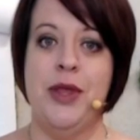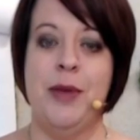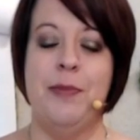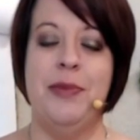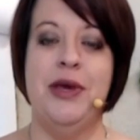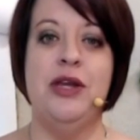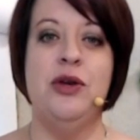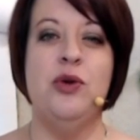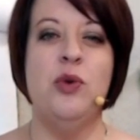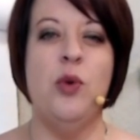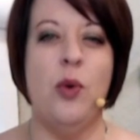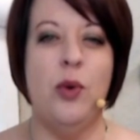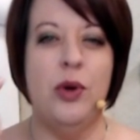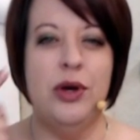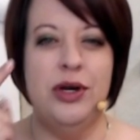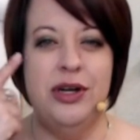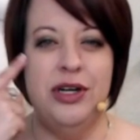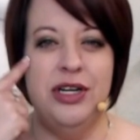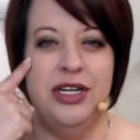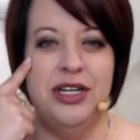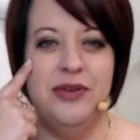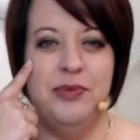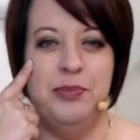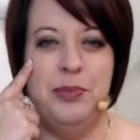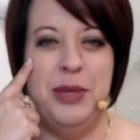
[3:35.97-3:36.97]
But in order
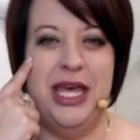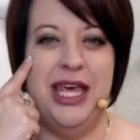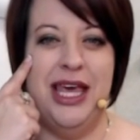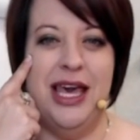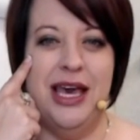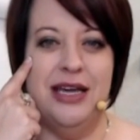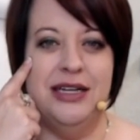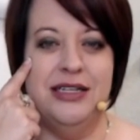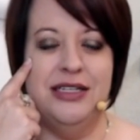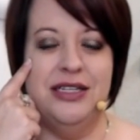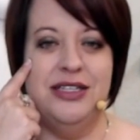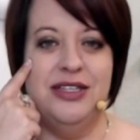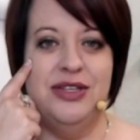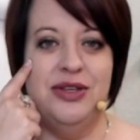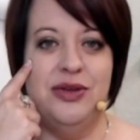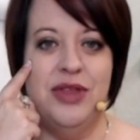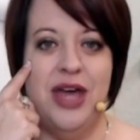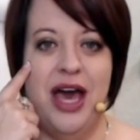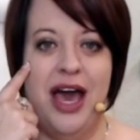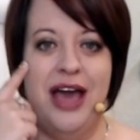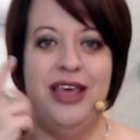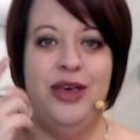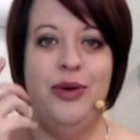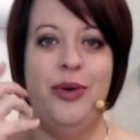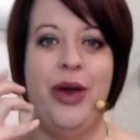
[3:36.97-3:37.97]
to begin to do
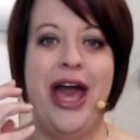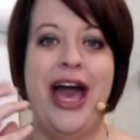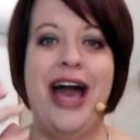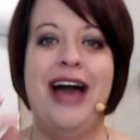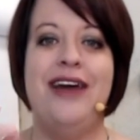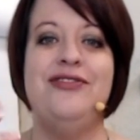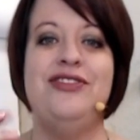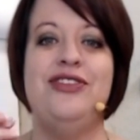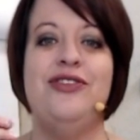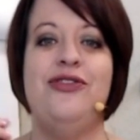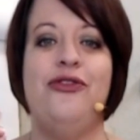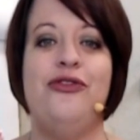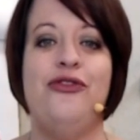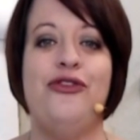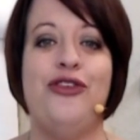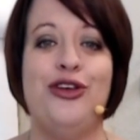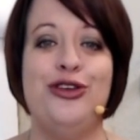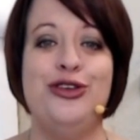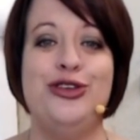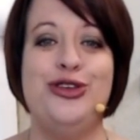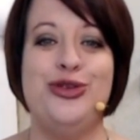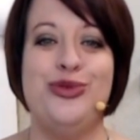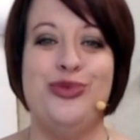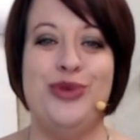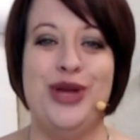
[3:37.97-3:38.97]
that, you have to
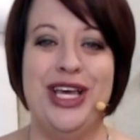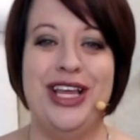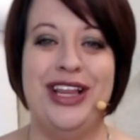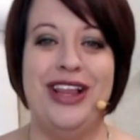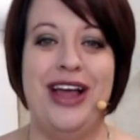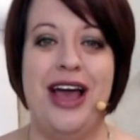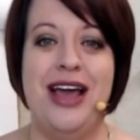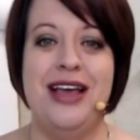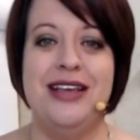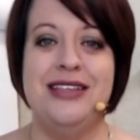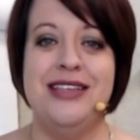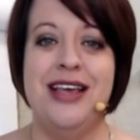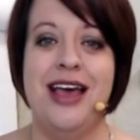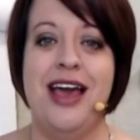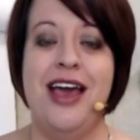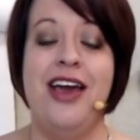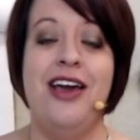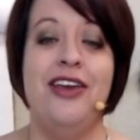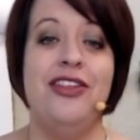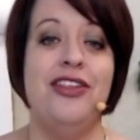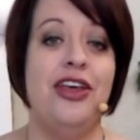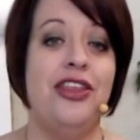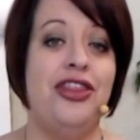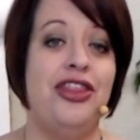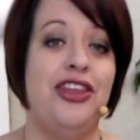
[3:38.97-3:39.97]
first realize
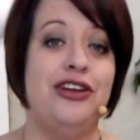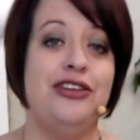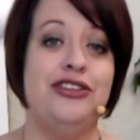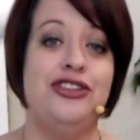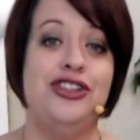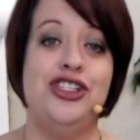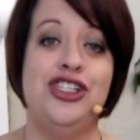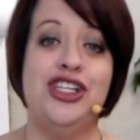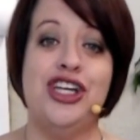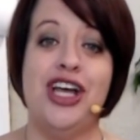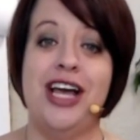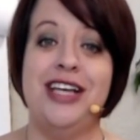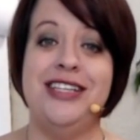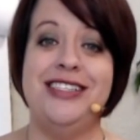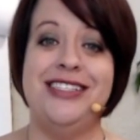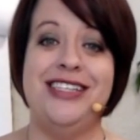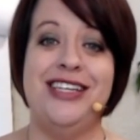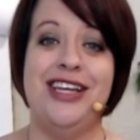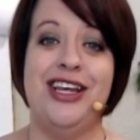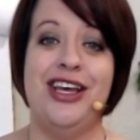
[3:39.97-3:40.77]
that they're just